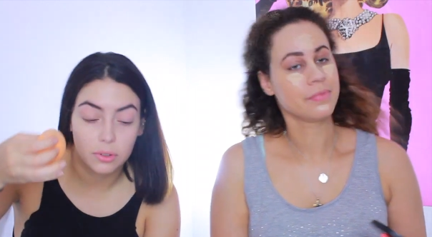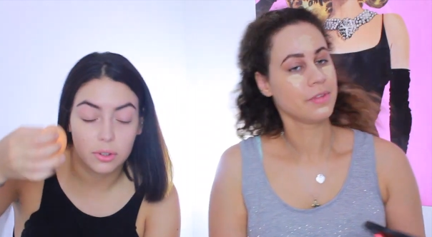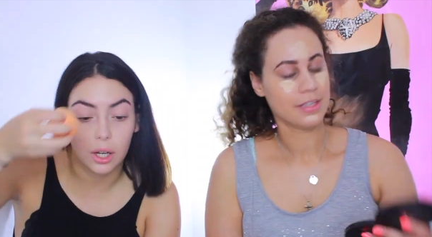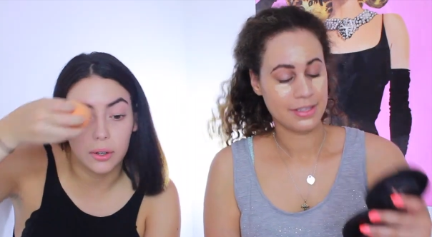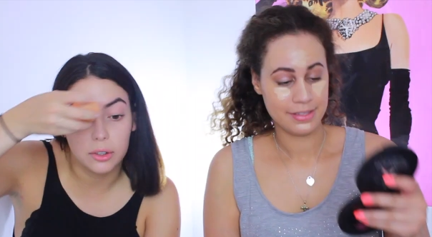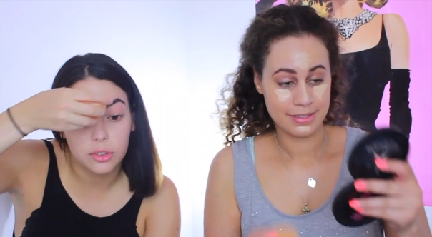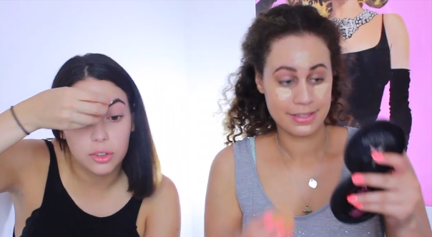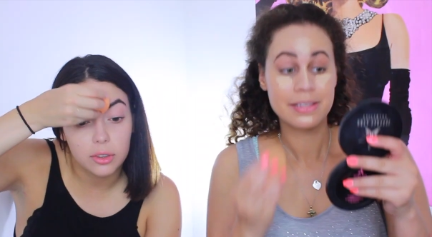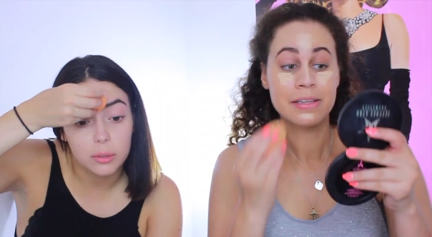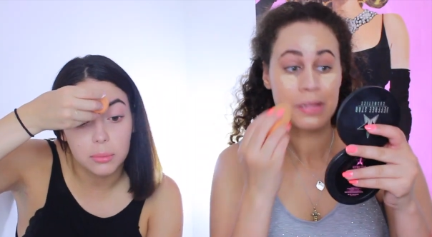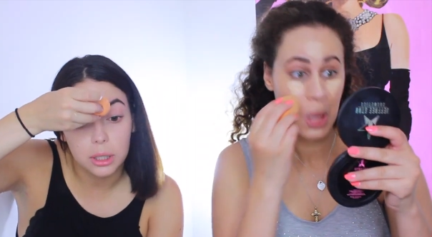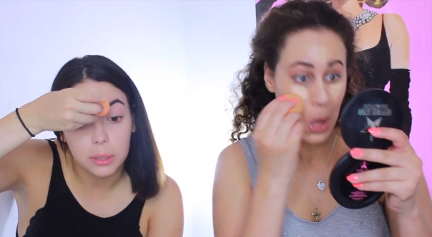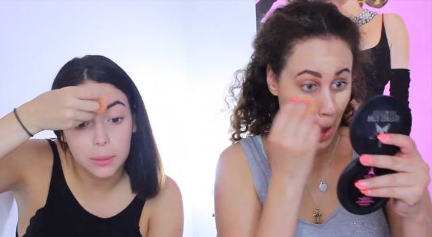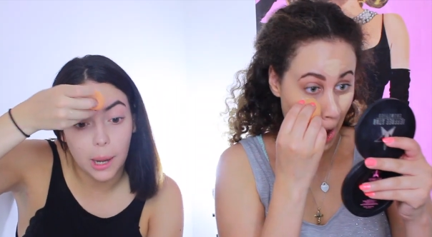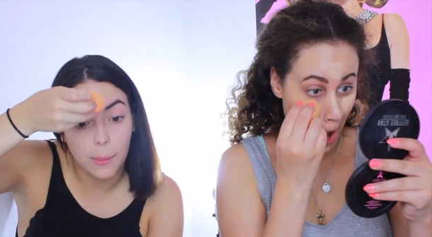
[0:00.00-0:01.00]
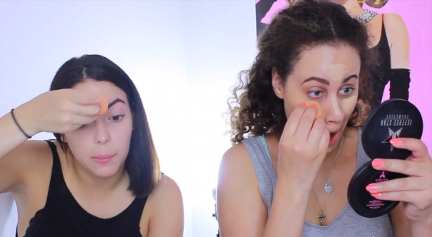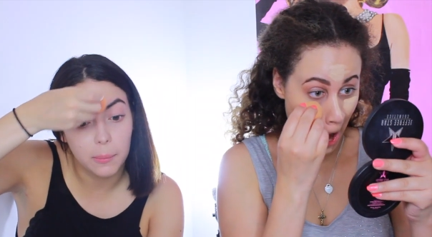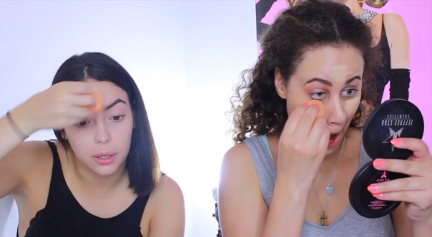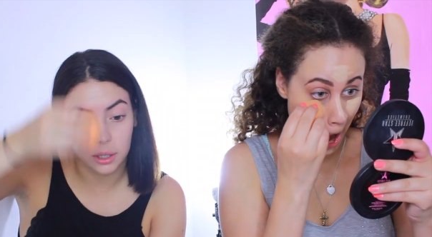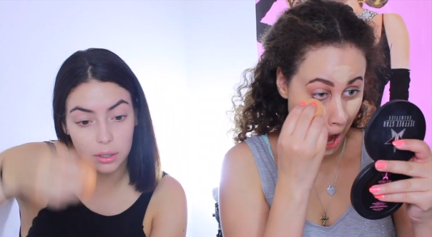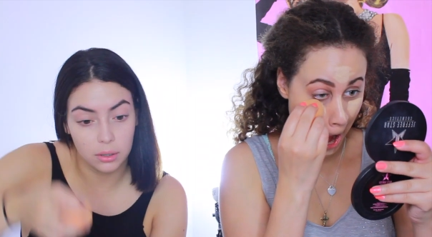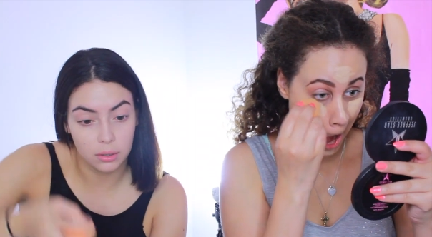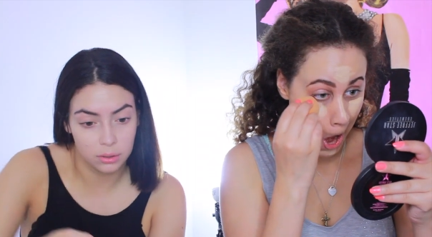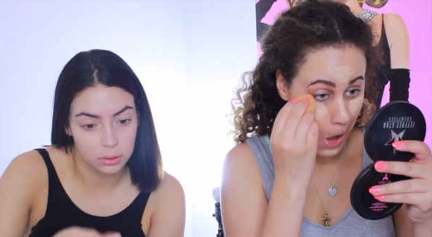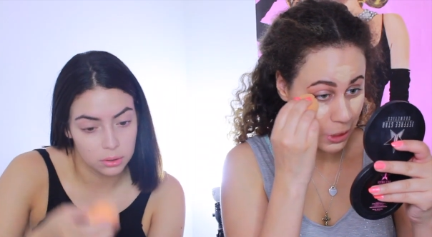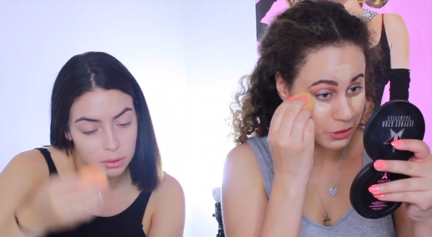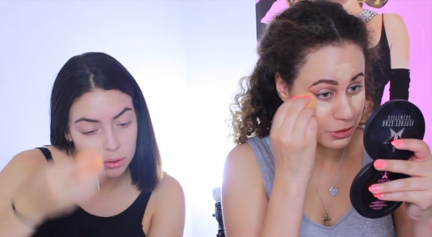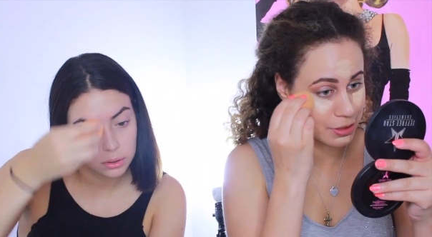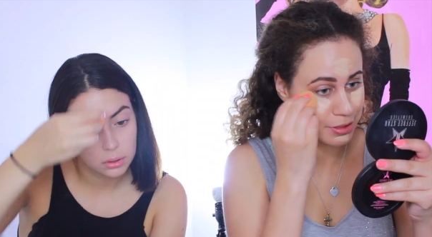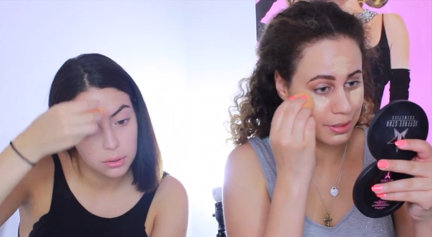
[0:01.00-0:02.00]
Speaker 1: So it's just a me problem again.
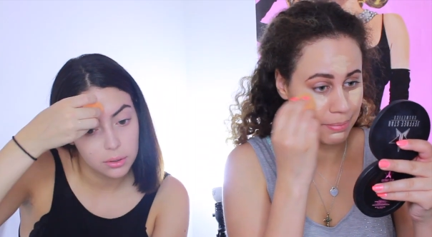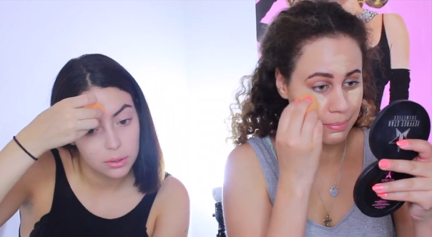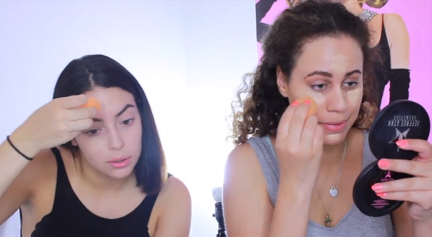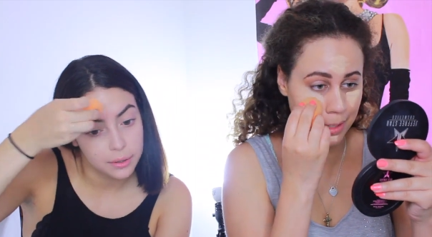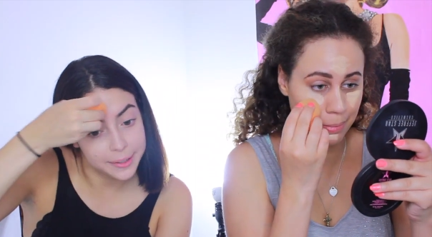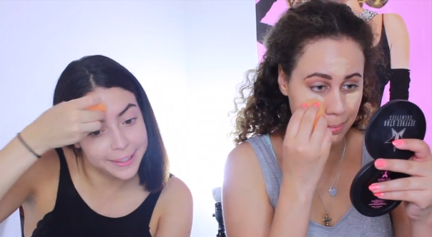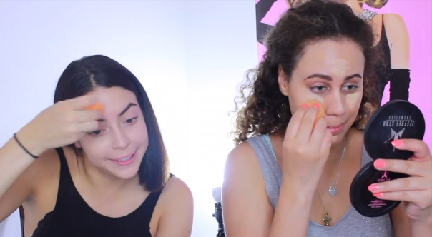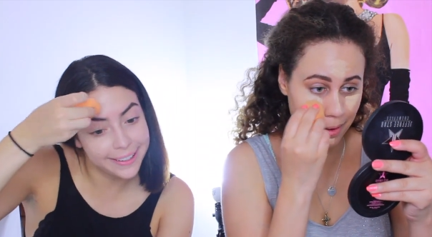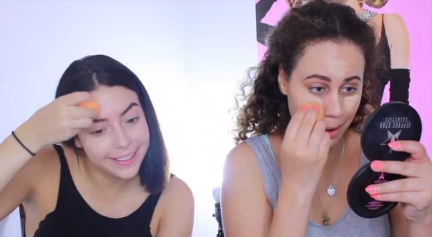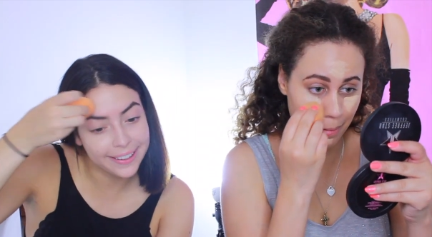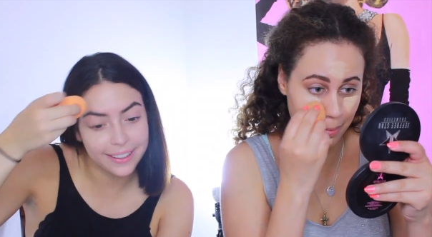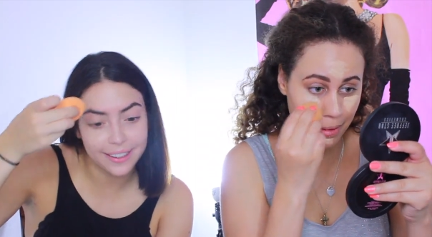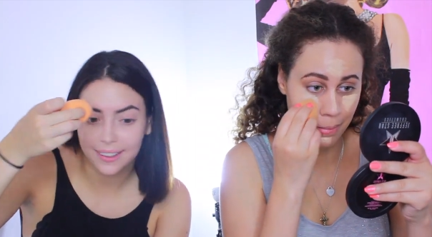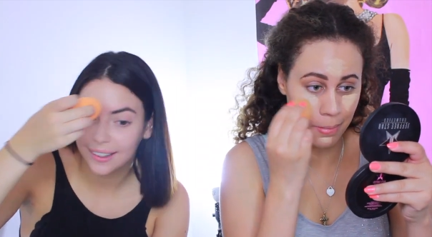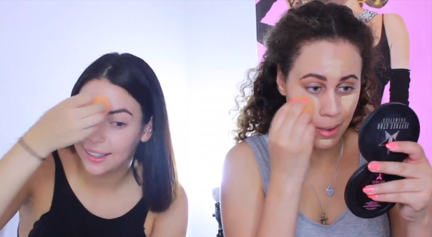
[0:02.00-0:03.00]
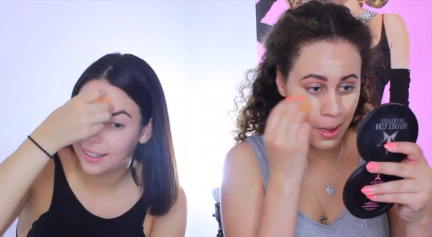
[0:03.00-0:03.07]
It's just a me problem.